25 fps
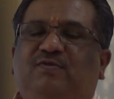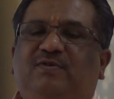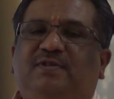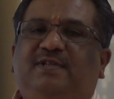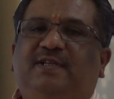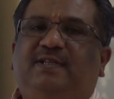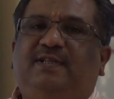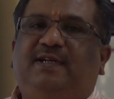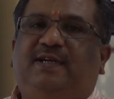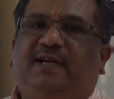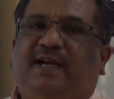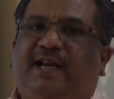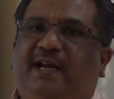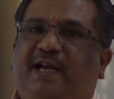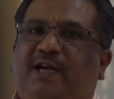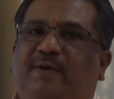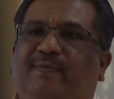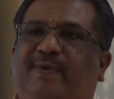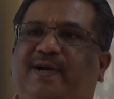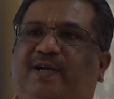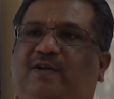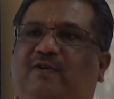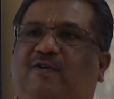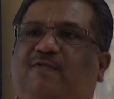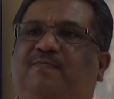in the
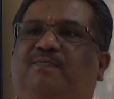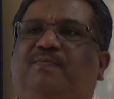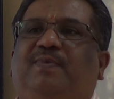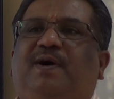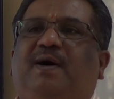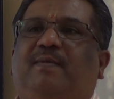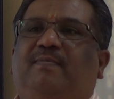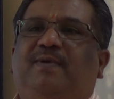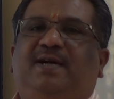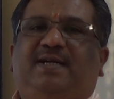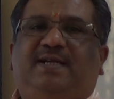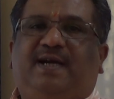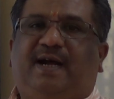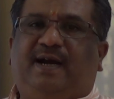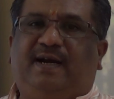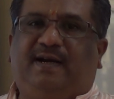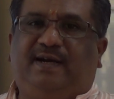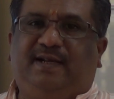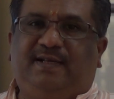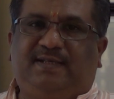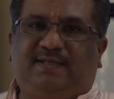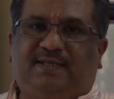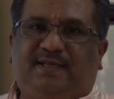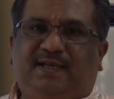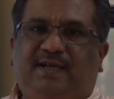treatment of permanent
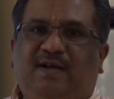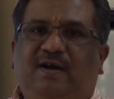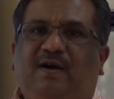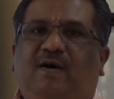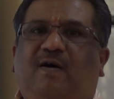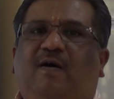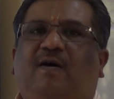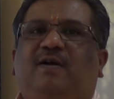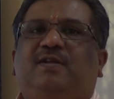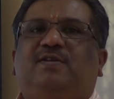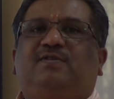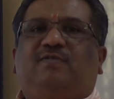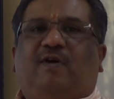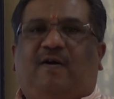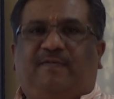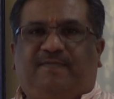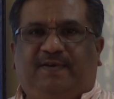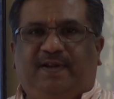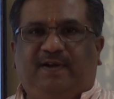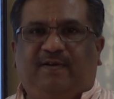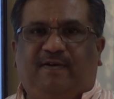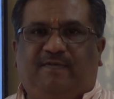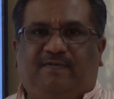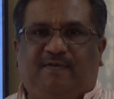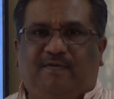hardness or
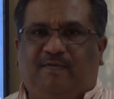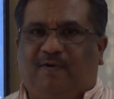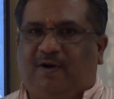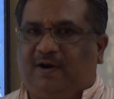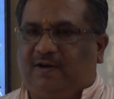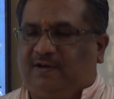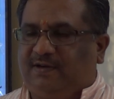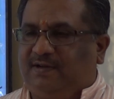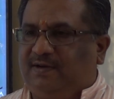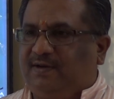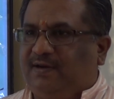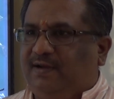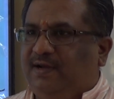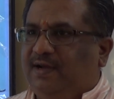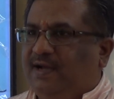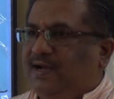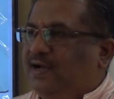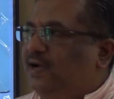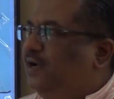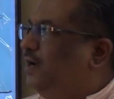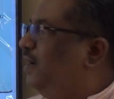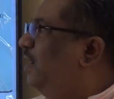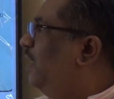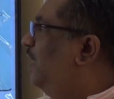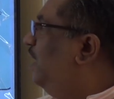softening of a water,
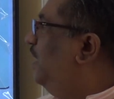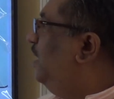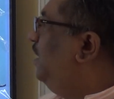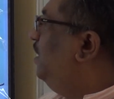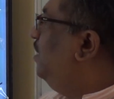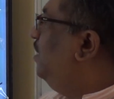and